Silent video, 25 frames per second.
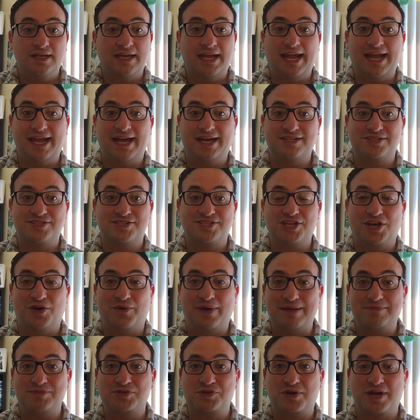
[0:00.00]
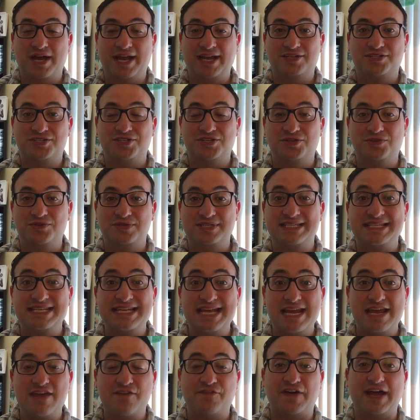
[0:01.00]
And so I'm trying to
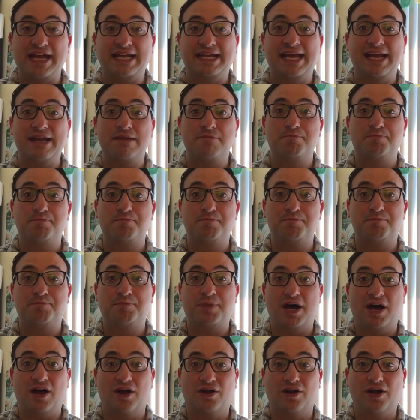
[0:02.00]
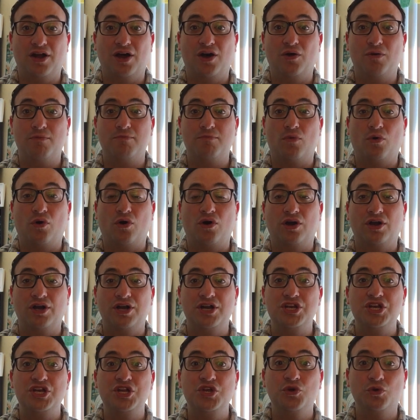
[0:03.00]
see if I can borrow
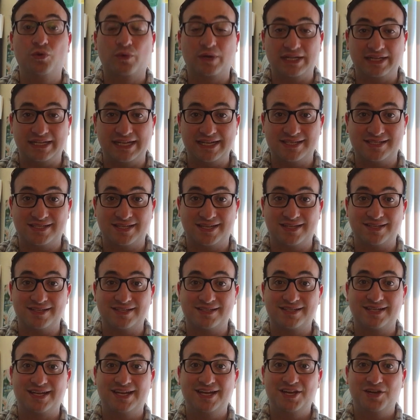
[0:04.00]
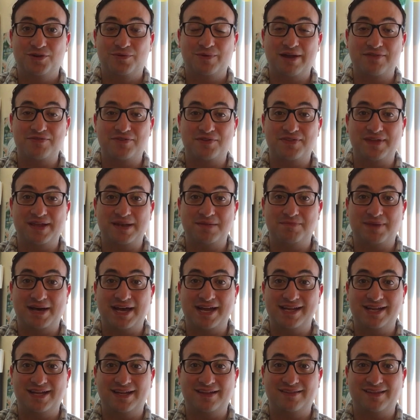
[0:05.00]
more new releases rather than
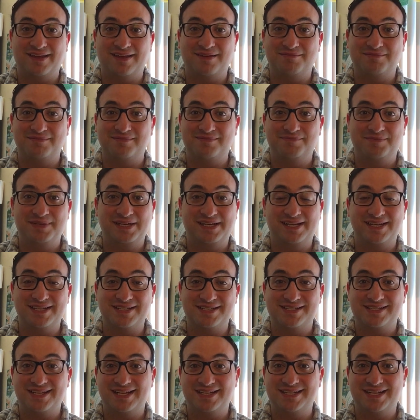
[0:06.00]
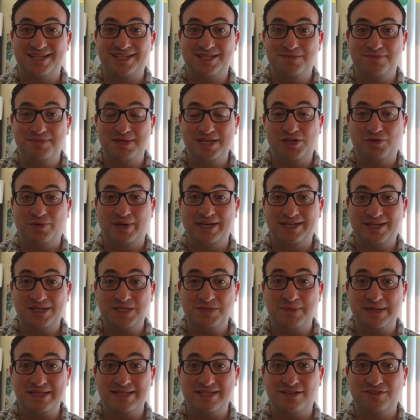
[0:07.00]
buying them because they tend to be quite
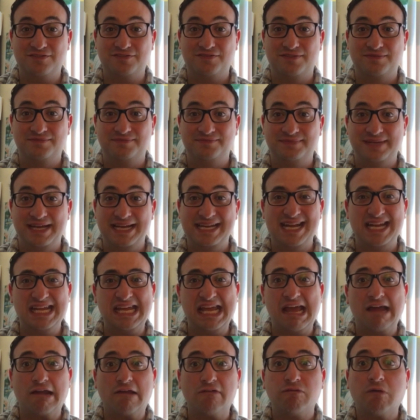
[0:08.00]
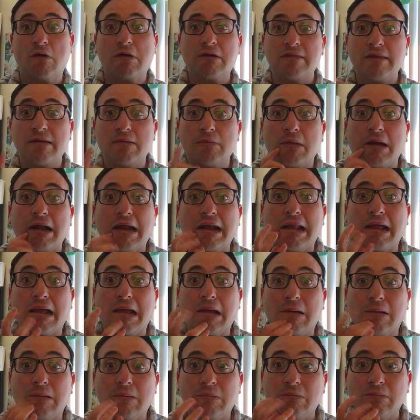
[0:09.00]
expensive. And I can't afford them right
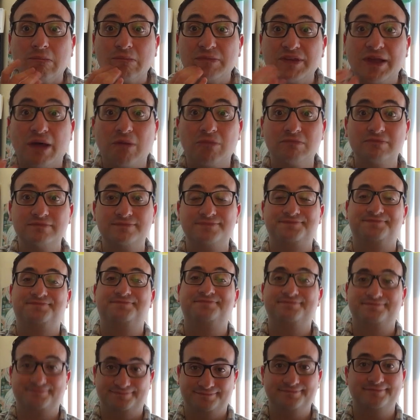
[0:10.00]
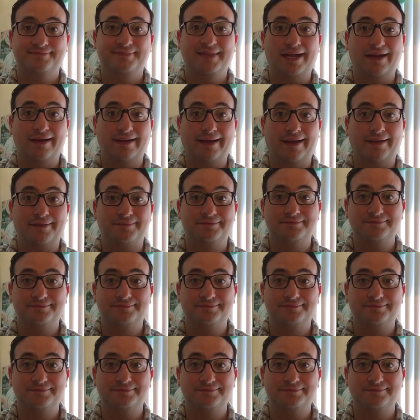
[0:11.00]
now. So, there you go.